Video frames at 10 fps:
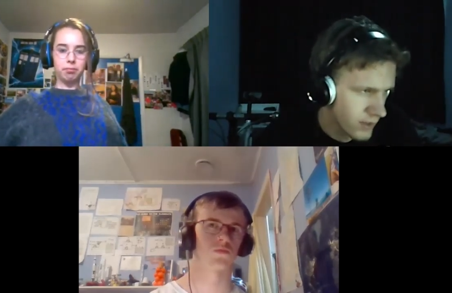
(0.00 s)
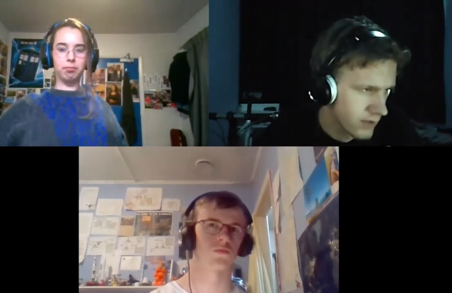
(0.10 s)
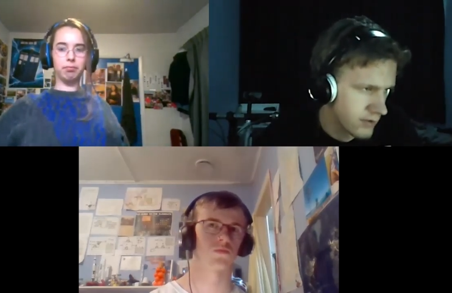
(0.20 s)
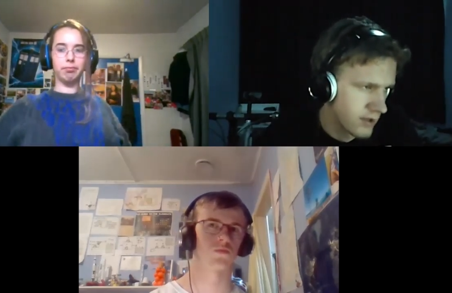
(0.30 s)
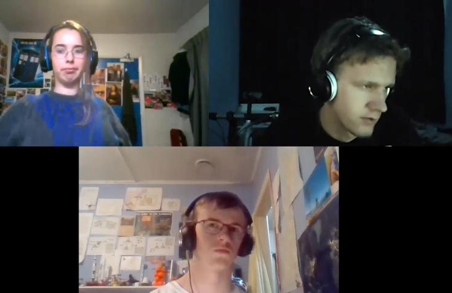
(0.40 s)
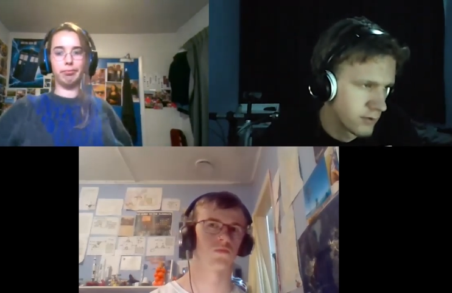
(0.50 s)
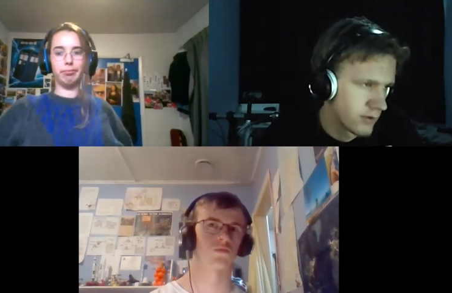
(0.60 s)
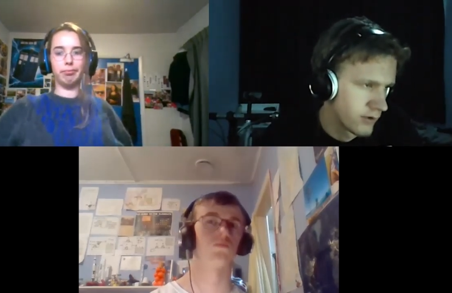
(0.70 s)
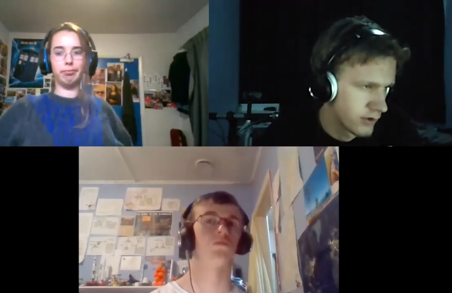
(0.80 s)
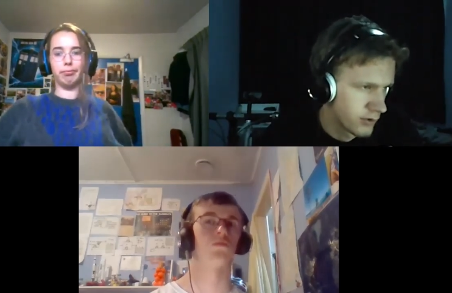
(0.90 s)
Speaker 1: Scars were the
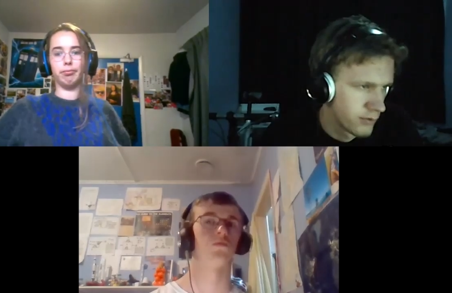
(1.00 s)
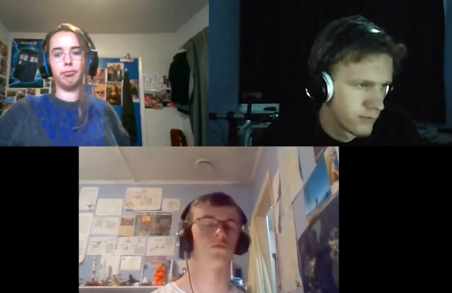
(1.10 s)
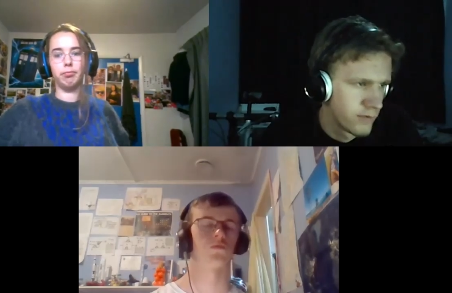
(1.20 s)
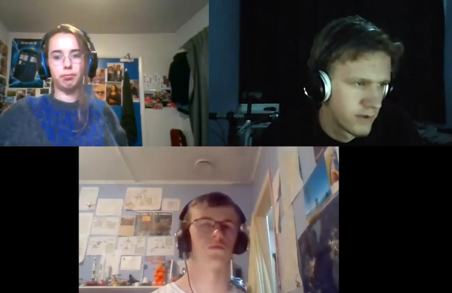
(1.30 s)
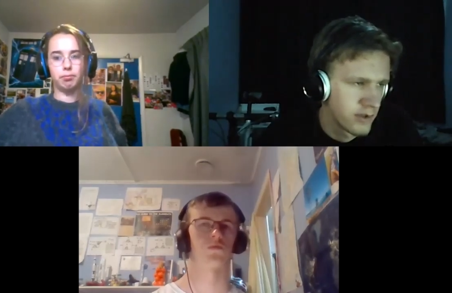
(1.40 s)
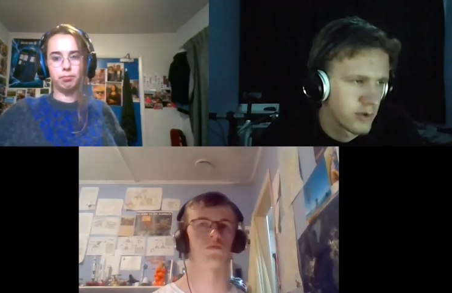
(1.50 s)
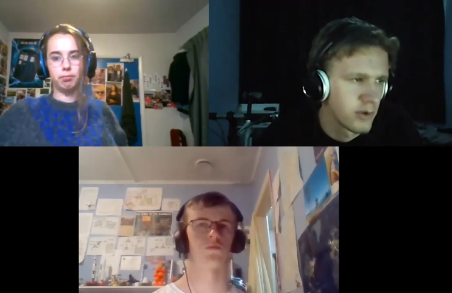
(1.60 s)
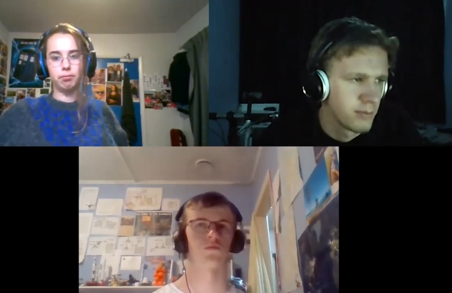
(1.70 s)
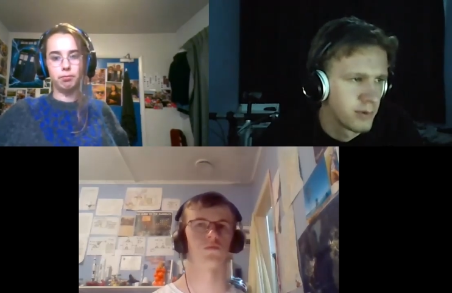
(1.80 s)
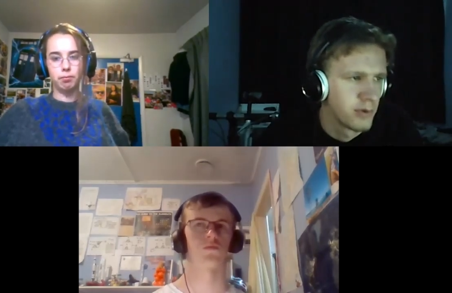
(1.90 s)
result mm. of hmm. physical
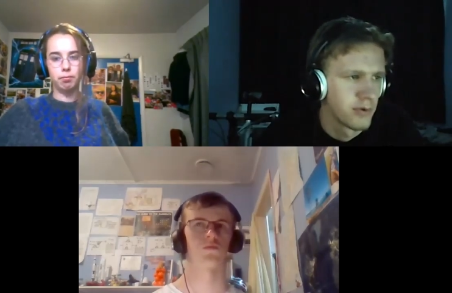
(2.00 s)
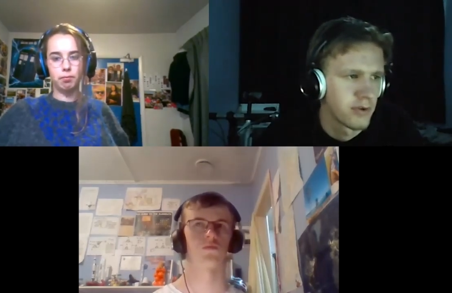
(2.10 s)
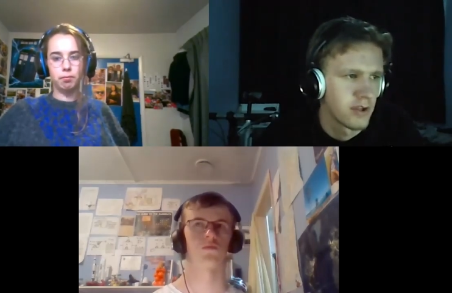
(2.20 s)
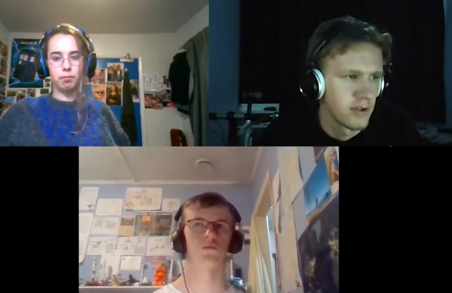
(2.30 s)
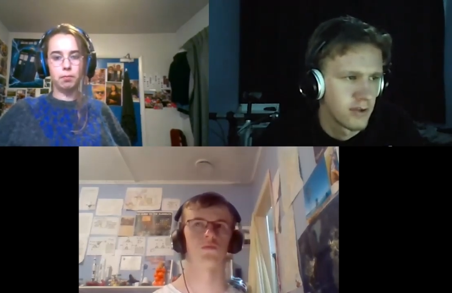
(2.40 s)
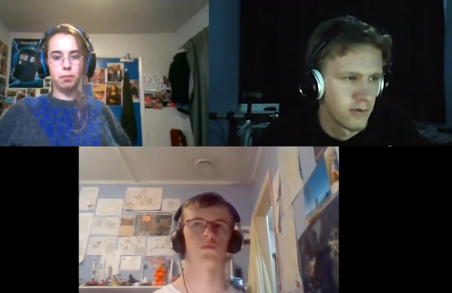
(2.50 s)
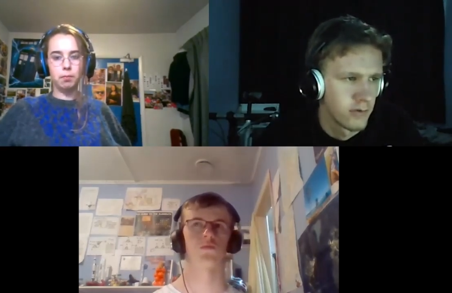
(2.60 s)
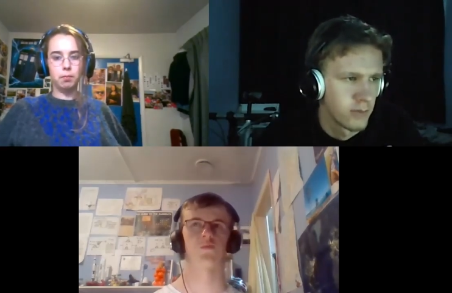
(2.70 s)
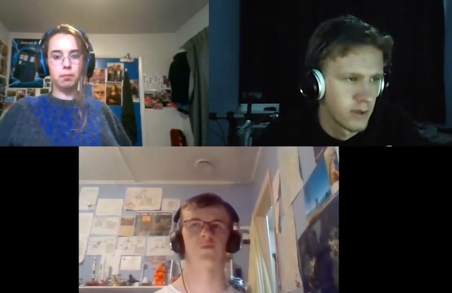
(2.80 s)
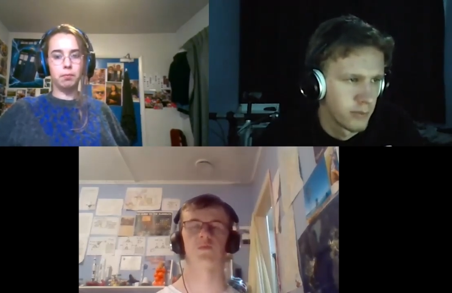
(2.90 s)
abuse he suffered
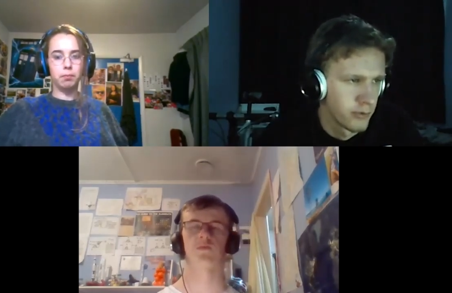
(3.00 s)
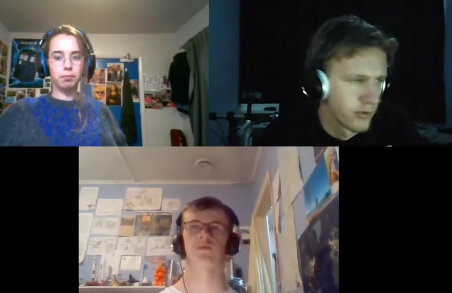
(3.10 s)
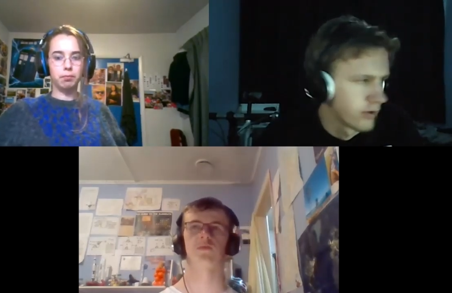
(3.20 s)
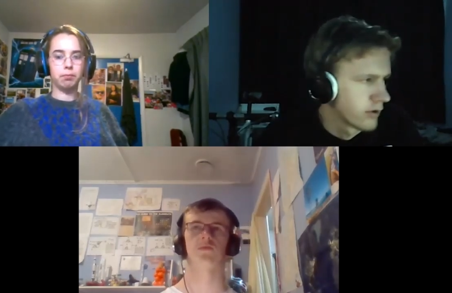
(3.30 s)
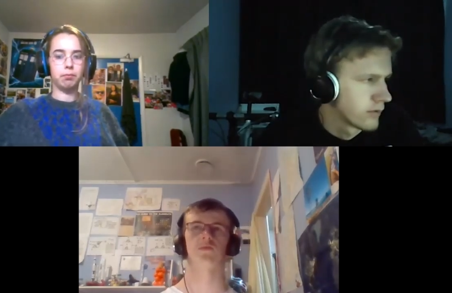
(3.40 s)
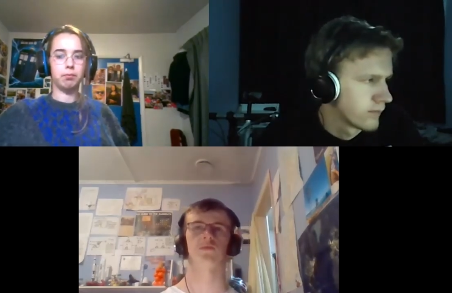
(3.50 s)
while in prison.